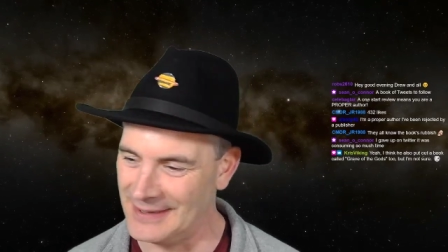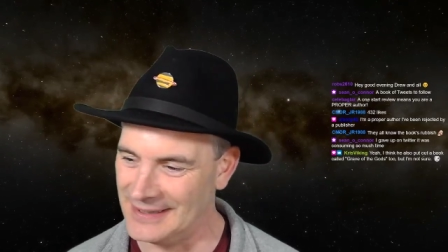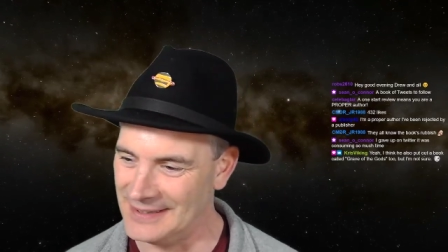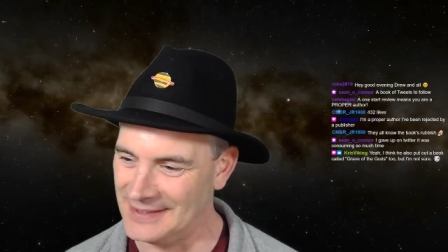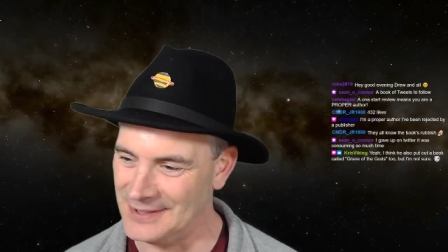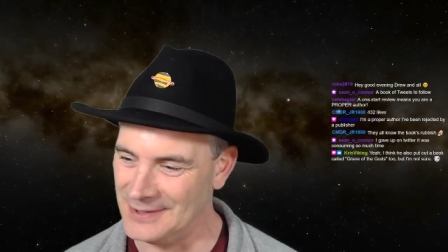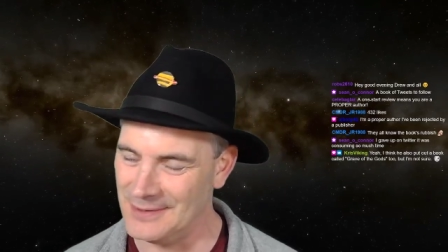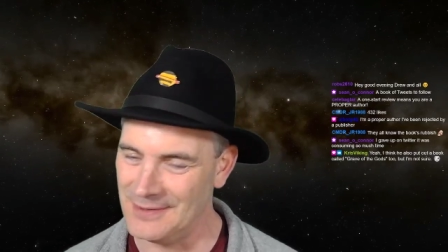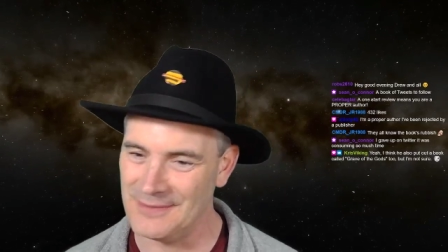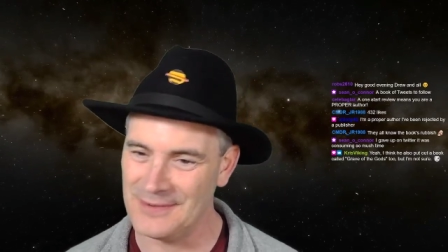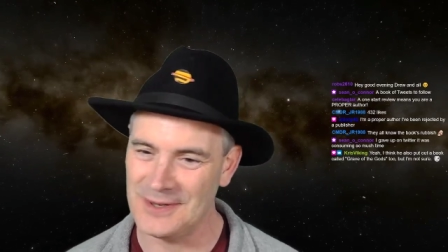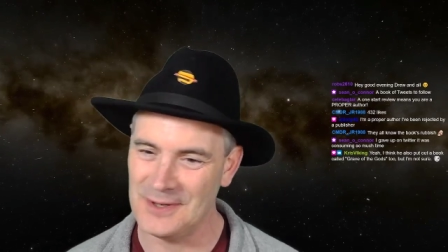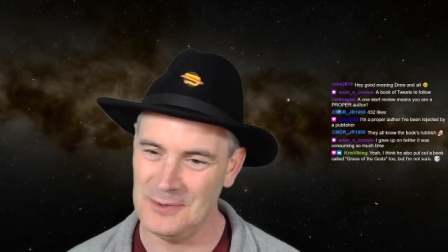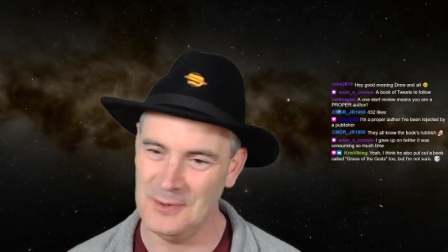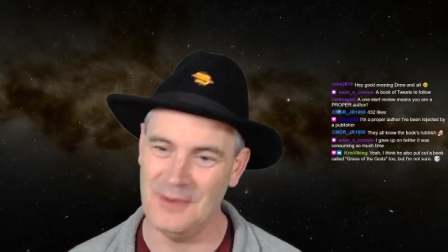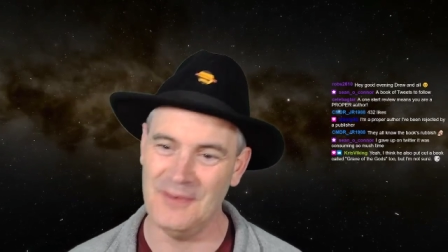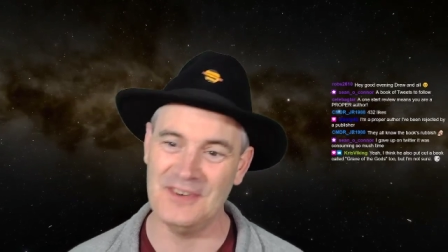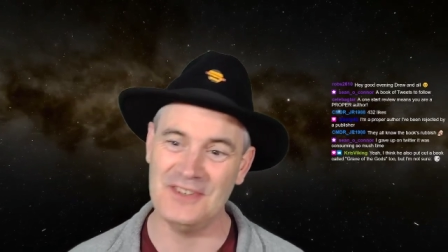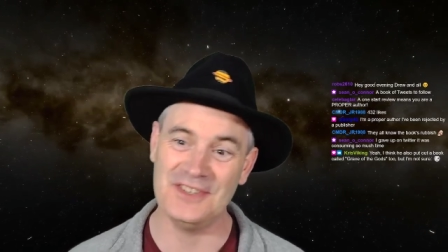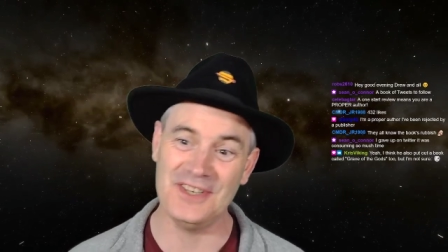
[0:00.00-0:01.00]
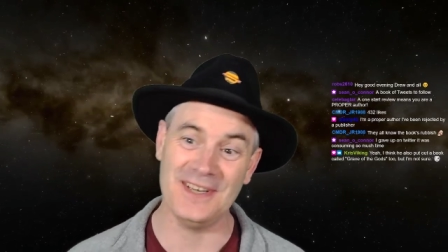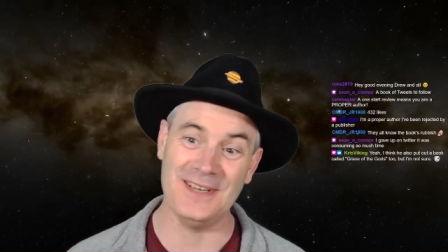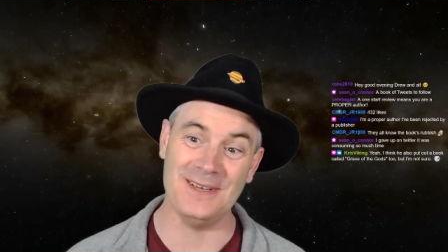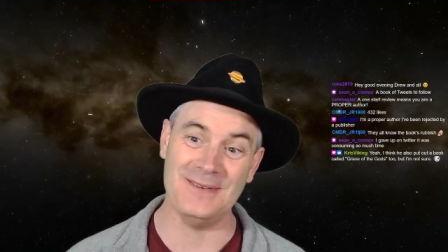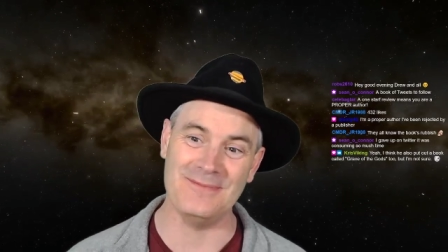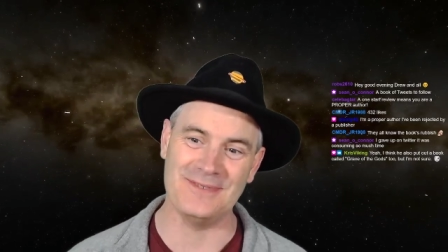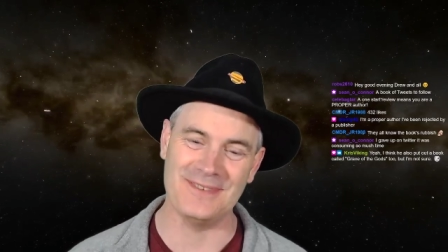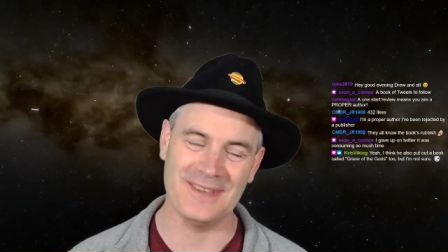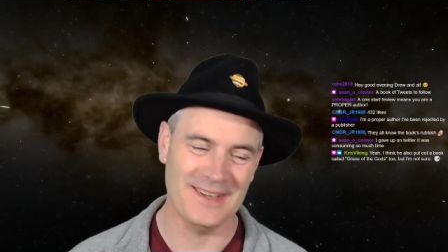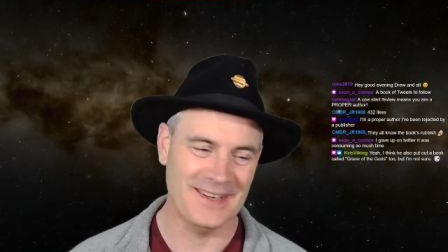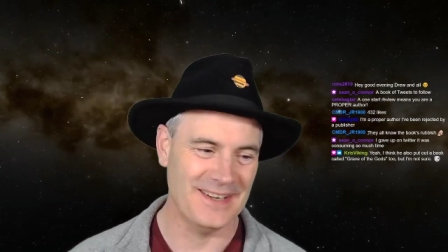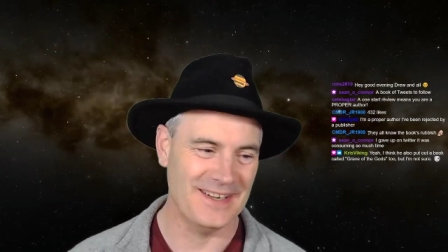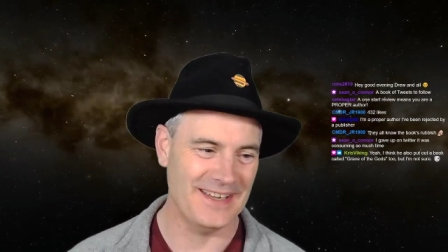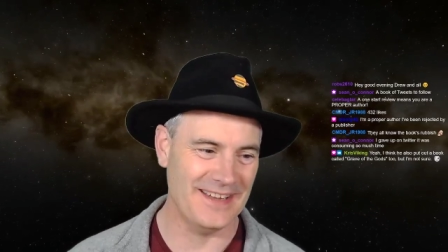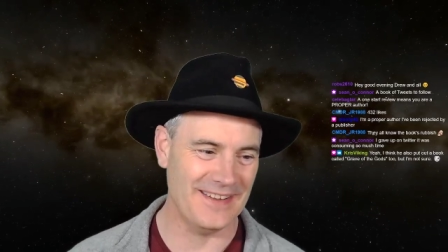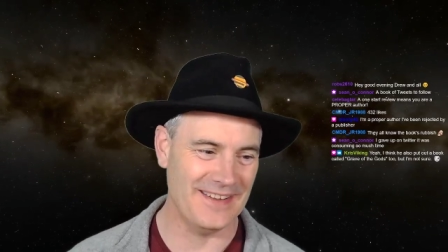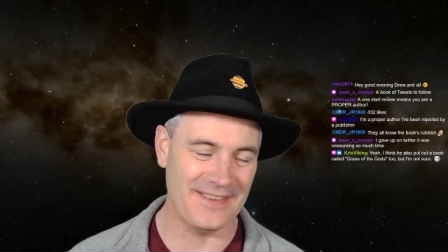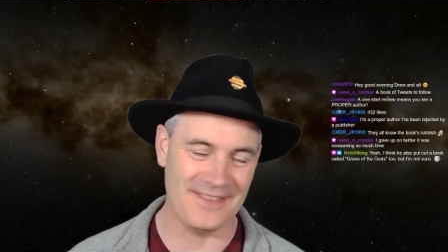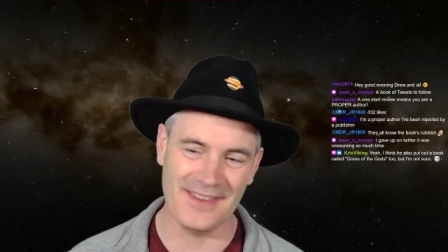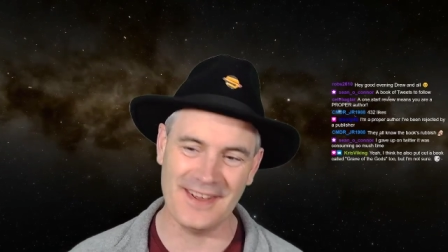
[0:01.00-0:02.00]
Ellen, you have achieved
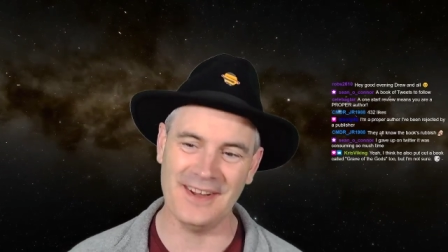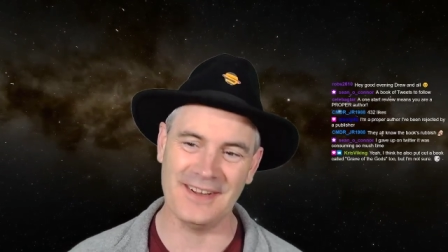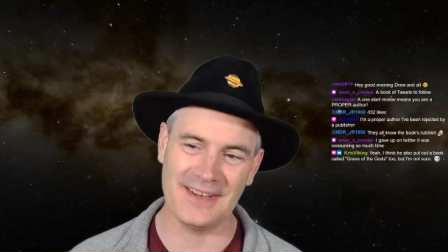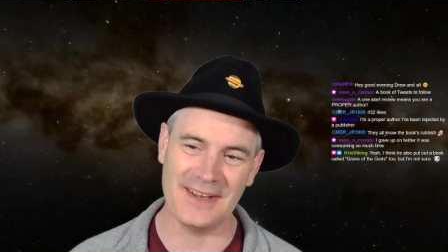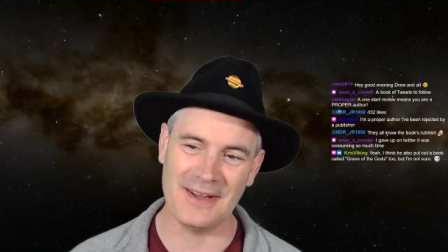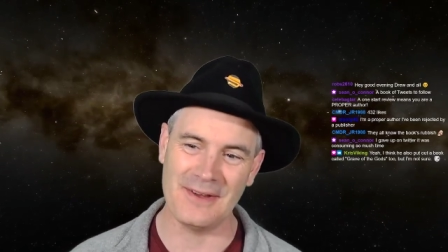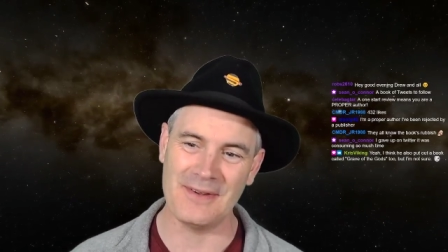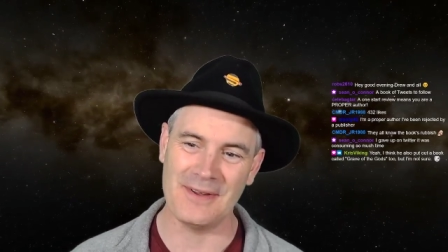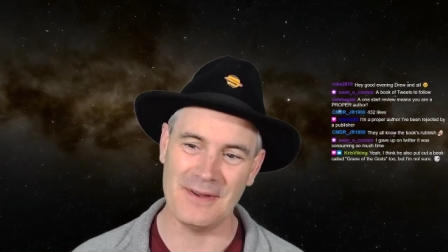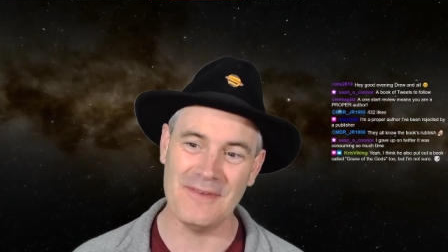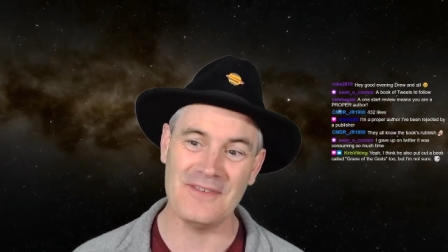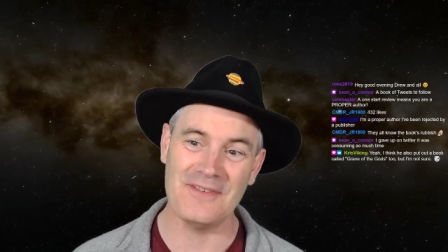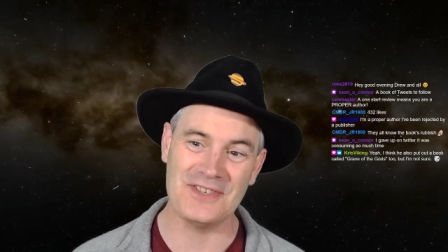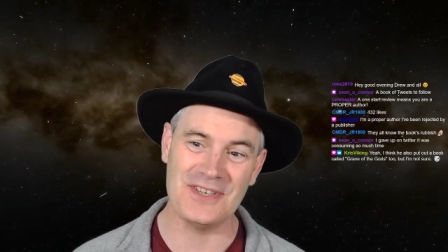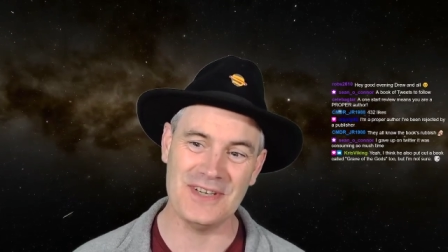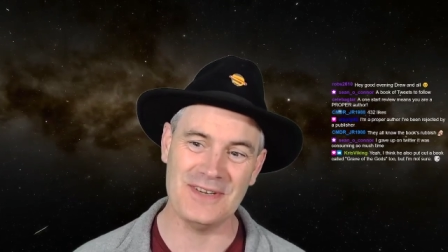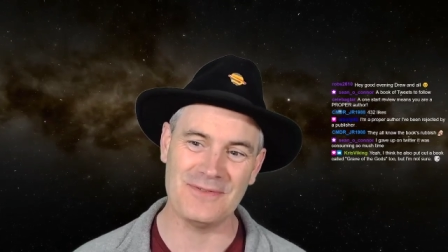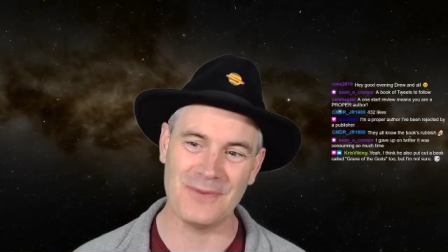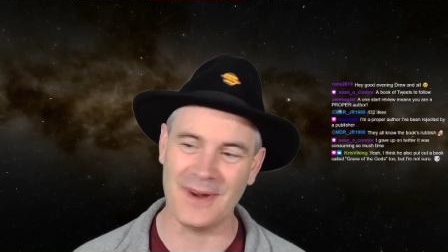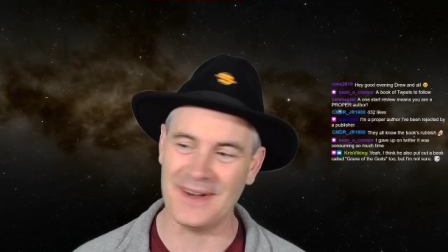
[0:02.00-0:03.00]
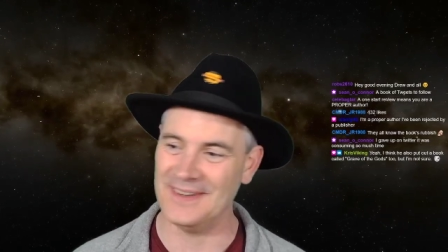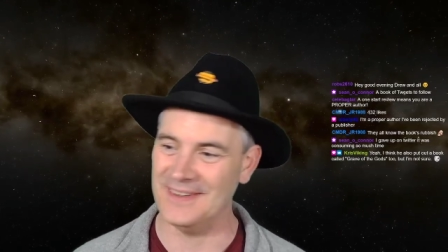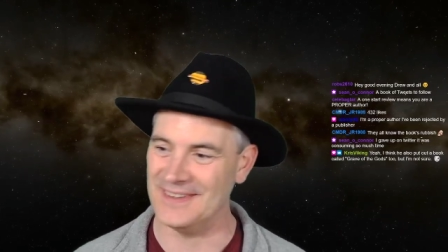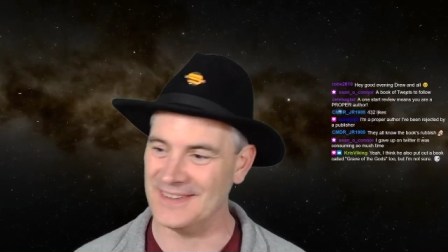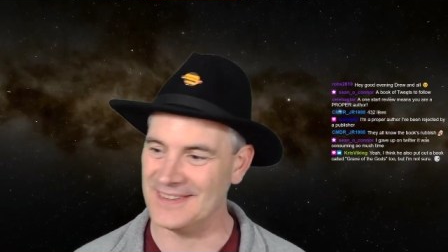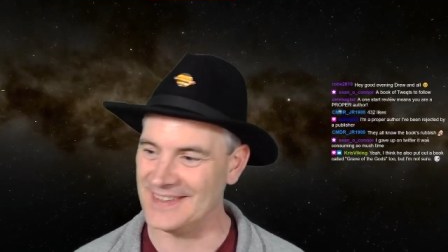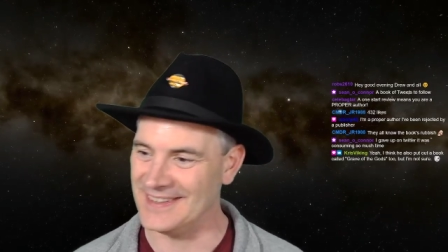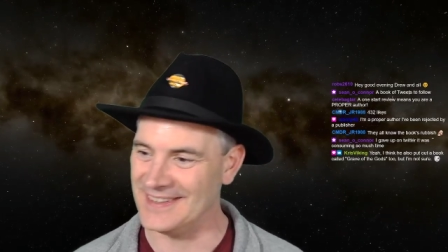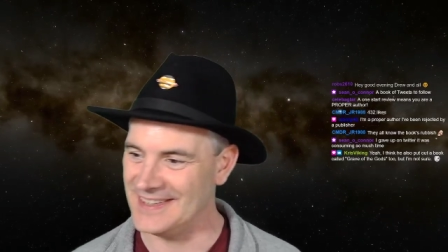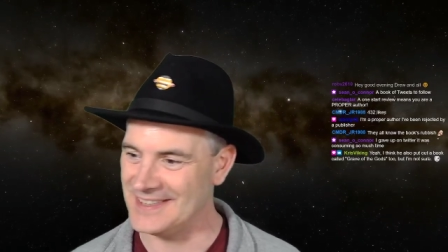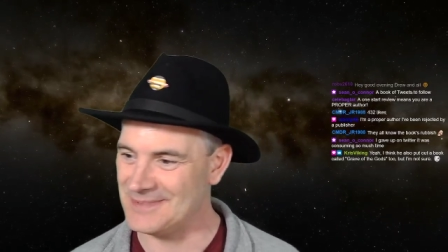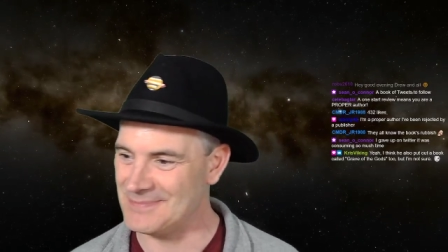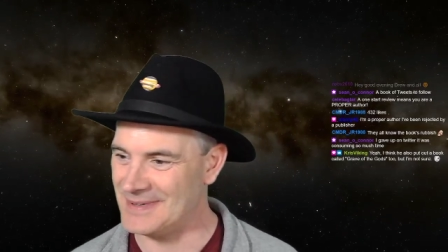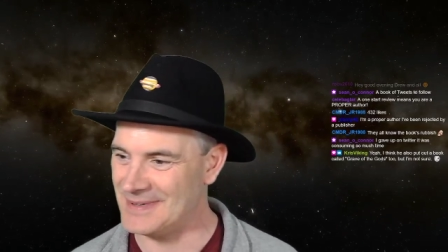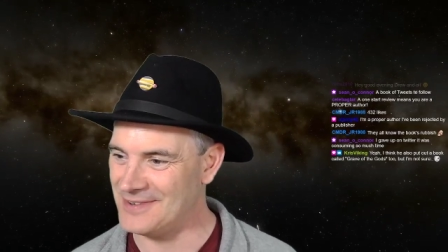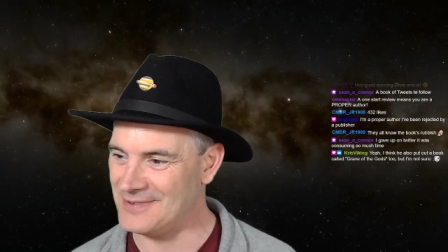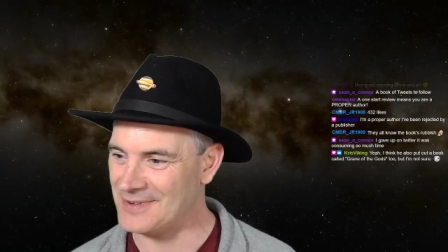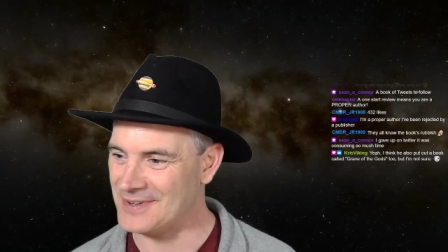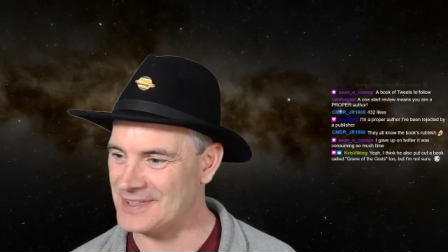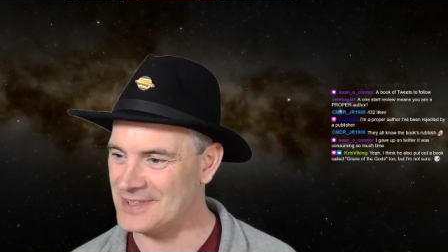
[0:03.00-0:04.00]
you have achieved greatness. It has
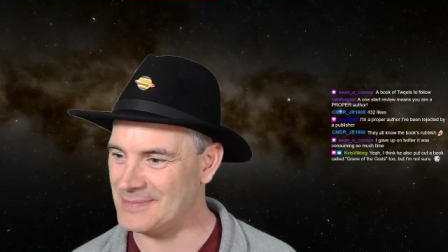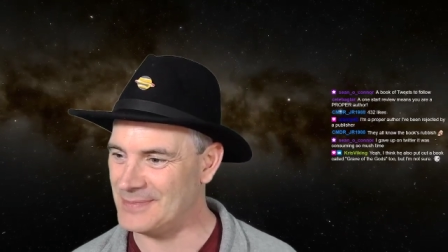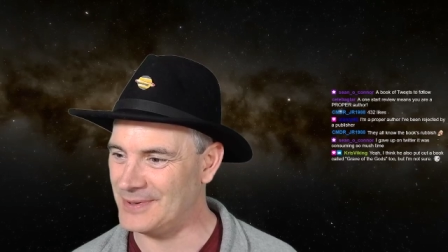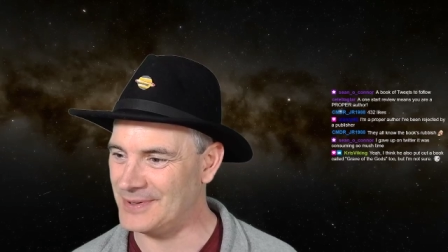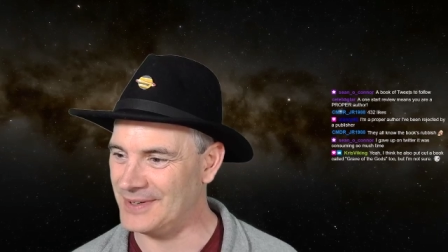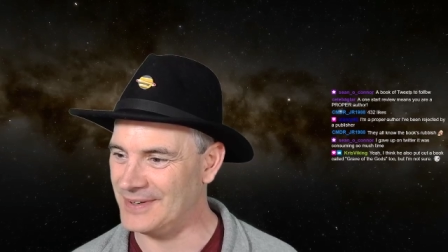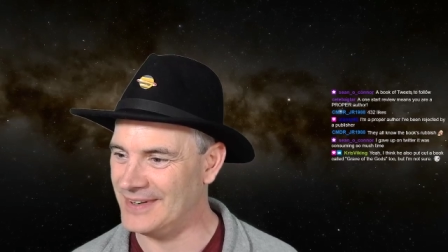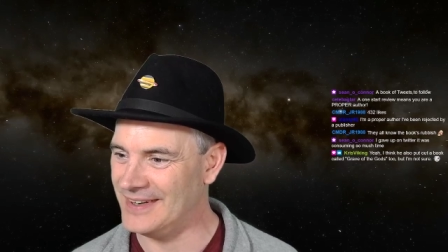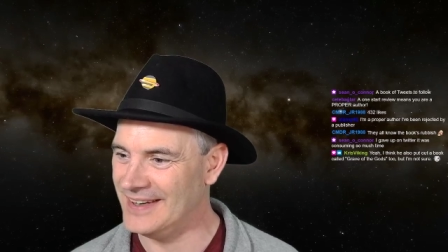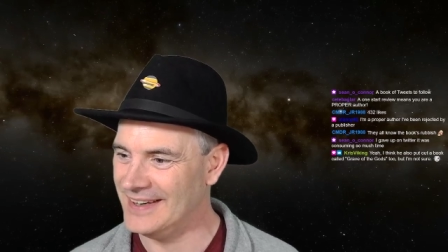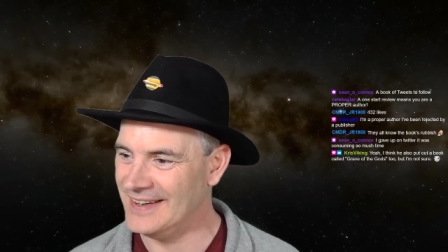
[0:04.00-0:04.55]
been thrust upon you.